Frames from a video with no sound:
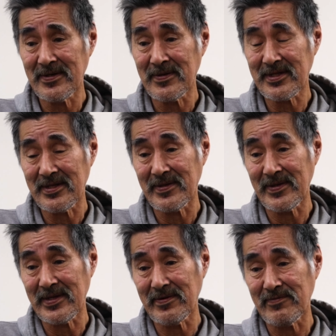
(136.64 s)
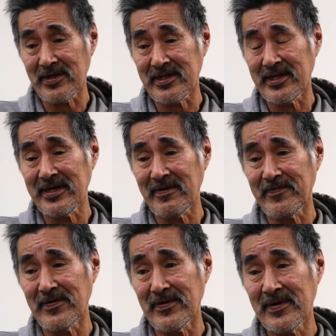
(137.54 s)
out with
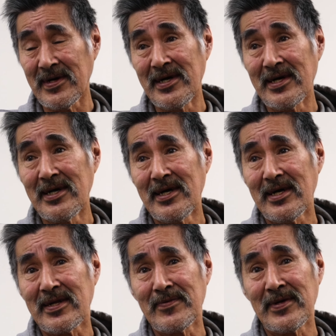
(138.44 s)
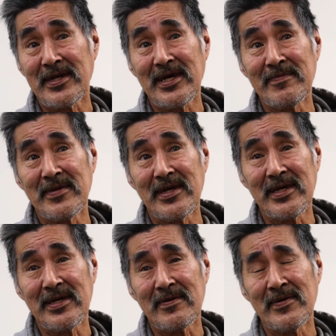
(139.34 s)
DFO, at one time
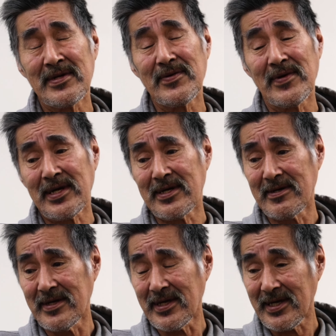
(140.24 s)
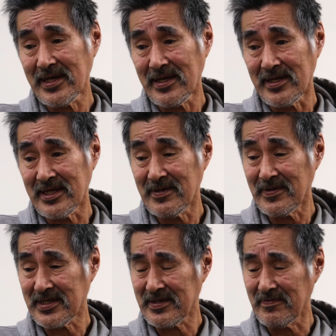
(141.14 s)
they went to a creek and it
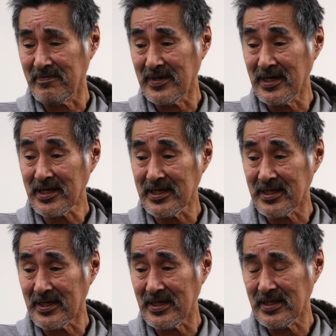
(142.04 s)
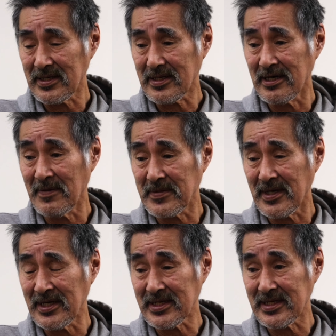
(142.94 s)
was murky, the top of
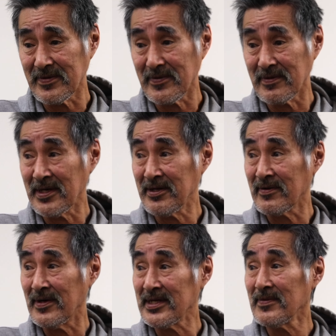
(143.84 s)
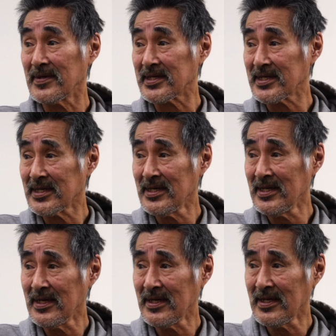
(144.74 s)
the ice. They were wondering what it was.
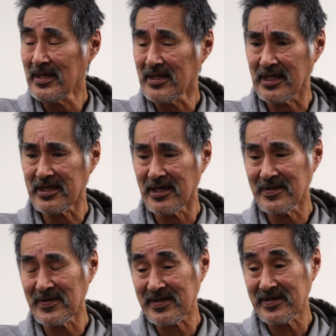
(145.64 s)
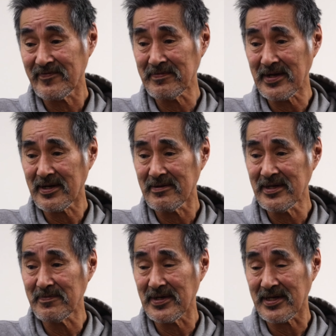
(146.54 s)
They thought it was just from the
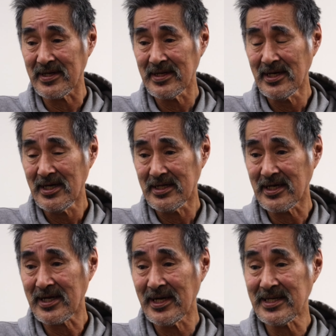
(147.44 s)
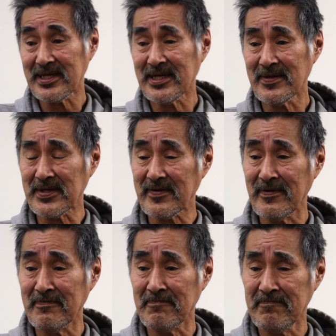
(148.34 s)
creek, but the guy said it was
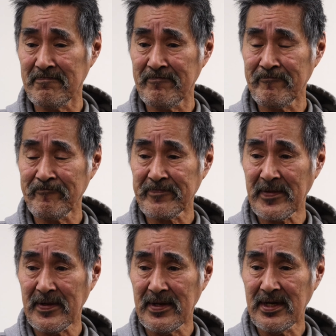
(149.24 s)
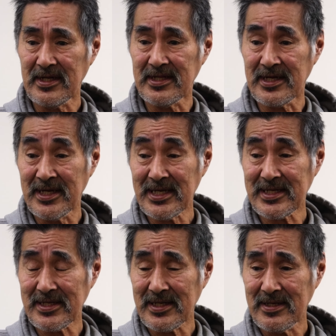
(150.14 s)
from the dust.